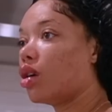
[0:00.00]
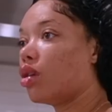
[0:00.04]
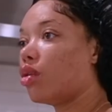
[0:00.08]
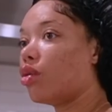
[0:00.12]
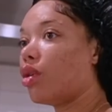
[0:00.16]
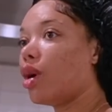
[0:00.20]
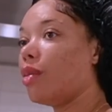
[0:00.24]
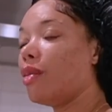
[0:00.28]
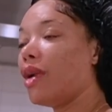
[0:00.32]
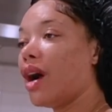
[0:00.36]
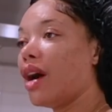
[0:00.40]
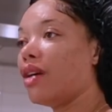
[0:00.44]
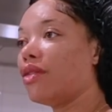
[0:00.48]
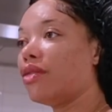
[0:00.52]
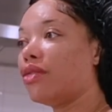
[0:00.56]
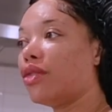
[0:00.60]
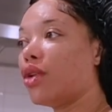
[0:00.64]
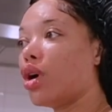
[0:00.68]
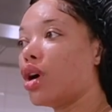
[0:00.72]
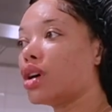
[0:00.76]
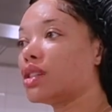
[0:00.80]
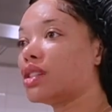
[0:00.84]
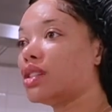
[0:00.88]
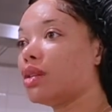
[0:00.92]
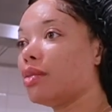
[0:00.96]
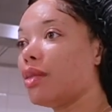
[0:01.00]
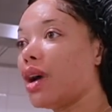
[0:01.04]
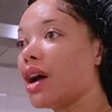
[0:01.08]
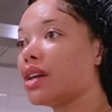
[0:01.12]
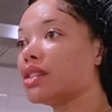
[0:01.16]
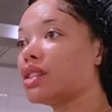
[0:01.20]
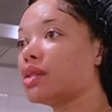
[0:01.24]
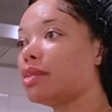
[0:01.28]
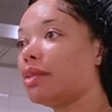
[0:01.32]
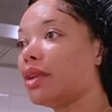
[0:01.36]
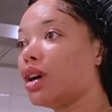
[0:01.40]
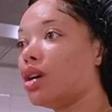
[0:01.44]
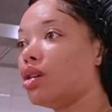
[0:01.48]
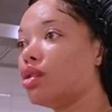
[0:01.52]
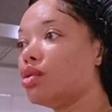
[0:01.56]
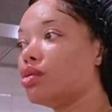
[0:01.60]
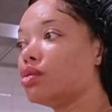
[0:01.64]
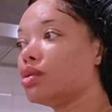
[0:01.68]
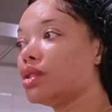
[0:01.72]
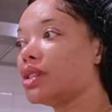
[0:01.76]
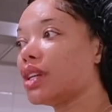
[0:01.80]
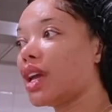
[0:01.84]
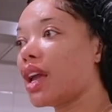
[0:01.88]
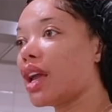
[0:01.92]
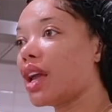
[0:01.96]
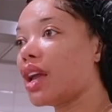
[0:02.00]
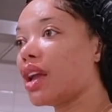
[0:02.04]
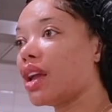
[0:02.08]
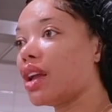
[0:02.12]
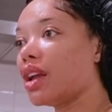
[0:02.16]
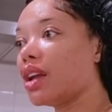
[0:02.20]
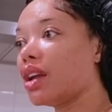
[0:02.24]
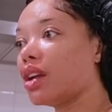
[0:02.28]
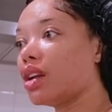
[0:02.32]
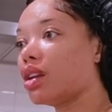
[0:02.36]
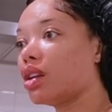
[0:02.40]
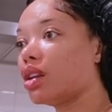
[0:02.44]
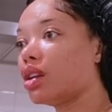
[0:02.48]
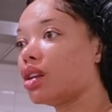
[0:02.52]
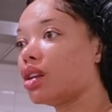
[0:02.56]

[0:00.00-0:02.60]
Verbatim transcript: where my forks and my spoons at?